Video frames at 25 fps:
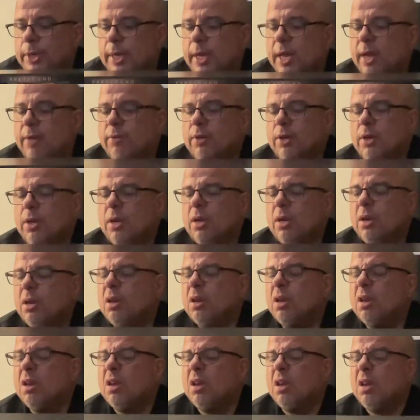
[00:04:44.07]
heavy.
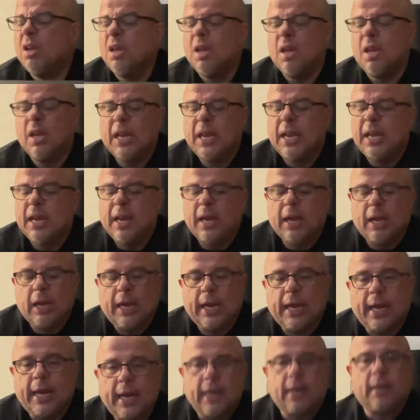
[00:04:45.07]

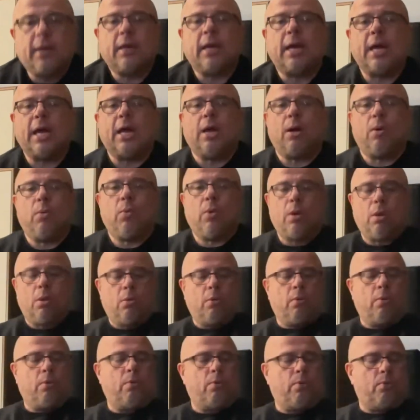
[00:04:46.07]
And I
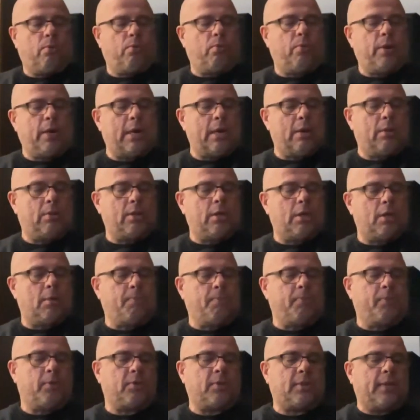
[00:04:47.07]
will read out the
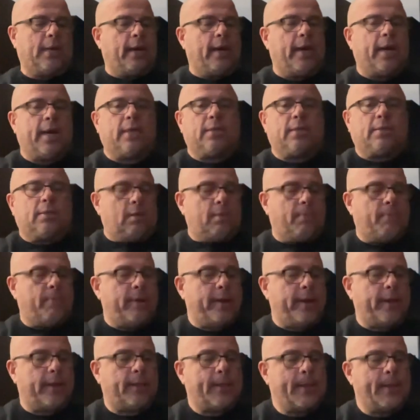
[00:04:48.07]
inputs that it has in the
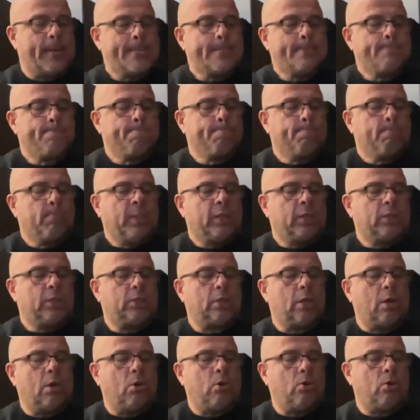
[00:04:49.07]
back.
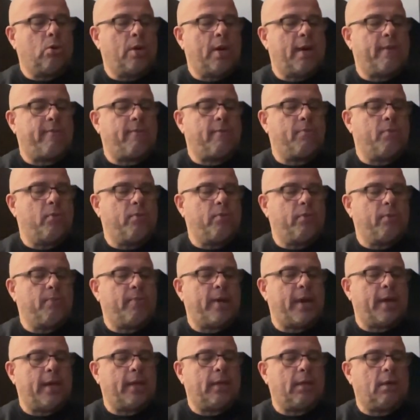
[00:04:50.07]
So you have a moving
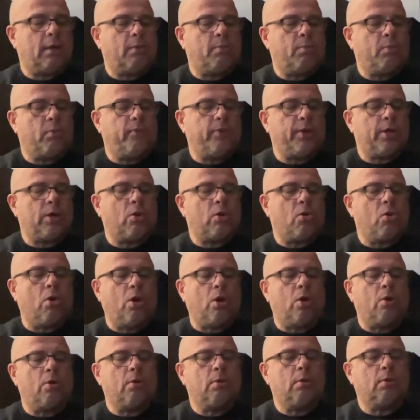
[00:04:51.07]
magnet and moving
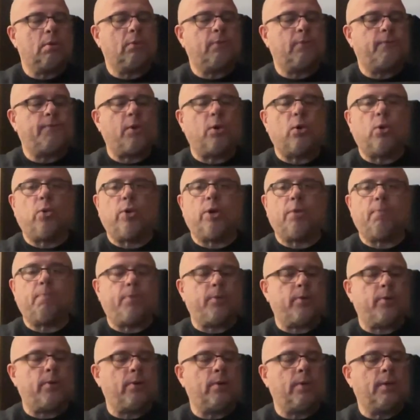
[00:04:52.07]
coil, phono
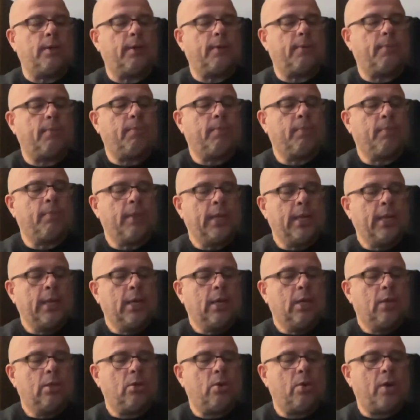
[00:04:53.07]
input.
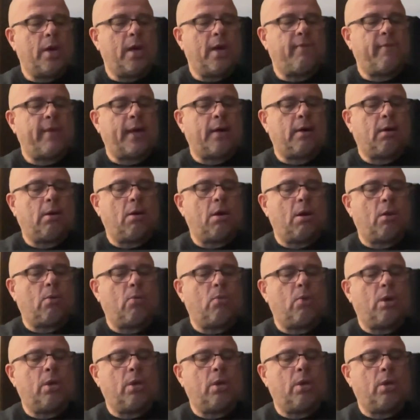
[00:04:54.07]
You have analog